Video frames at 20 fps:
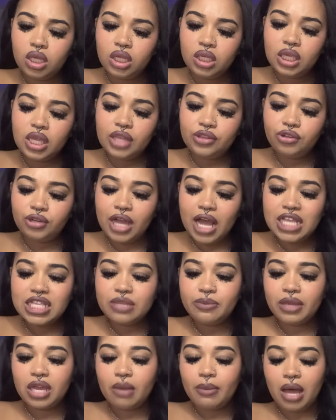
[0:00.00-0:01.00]
Yeah, they're
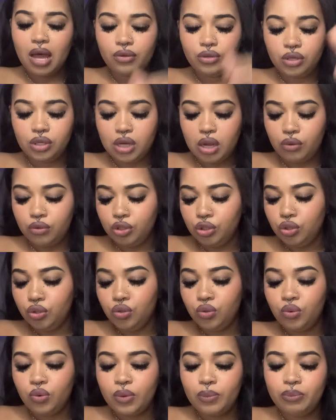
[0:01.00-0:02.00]
gossiping about, you know,
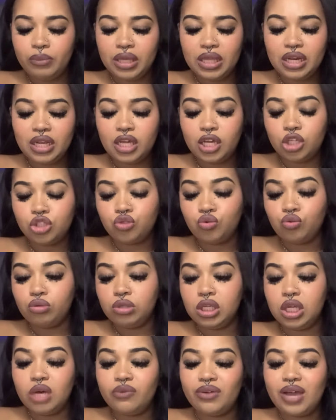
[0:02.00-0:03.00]
you meeting a true
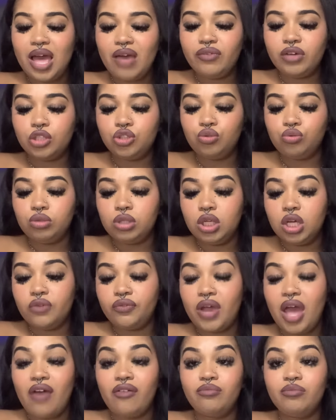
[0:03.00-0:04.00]
love or having a true love
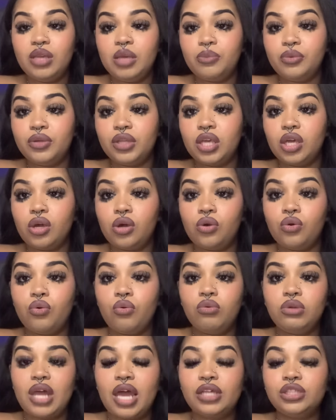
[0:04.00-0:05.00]
or having people here who,
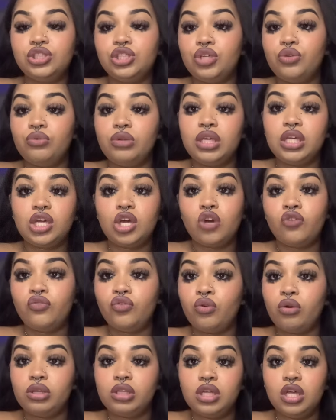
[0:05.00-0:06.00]
like, genuinely care for
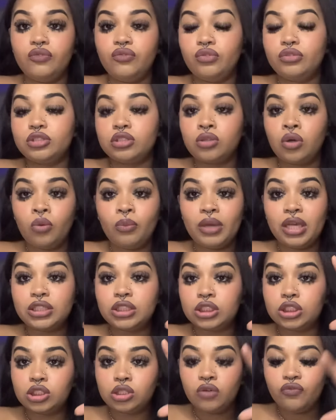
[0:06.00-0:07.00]
you or love you,
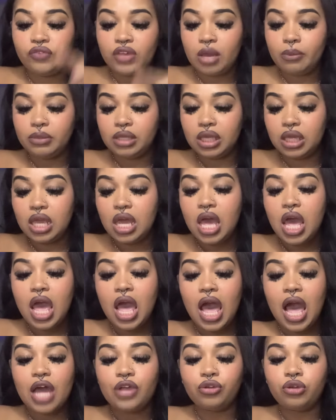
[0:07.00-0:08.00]
soulmates or soul family,
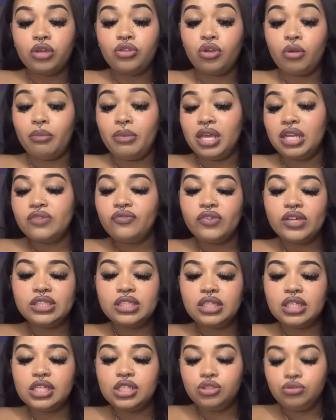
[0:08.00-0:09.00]
how you're either
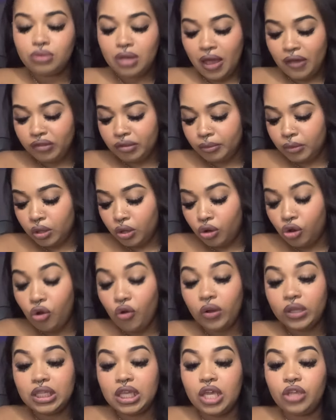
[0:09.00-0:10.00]
manifesting this, you have them
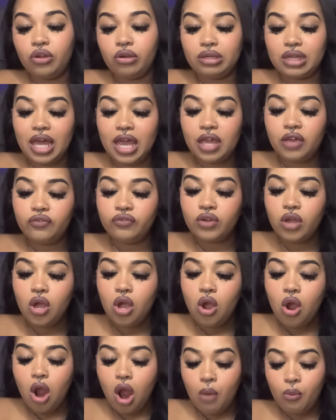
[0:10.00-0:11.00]
currently in your life,
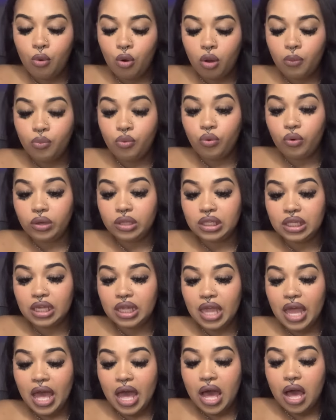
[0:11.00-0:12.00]
or more
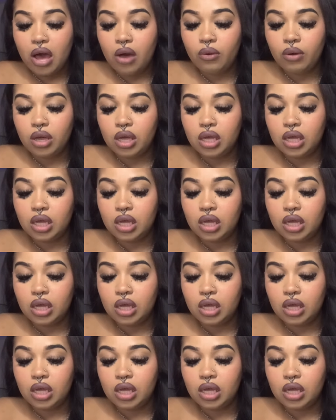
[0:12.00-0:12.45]
importantly, how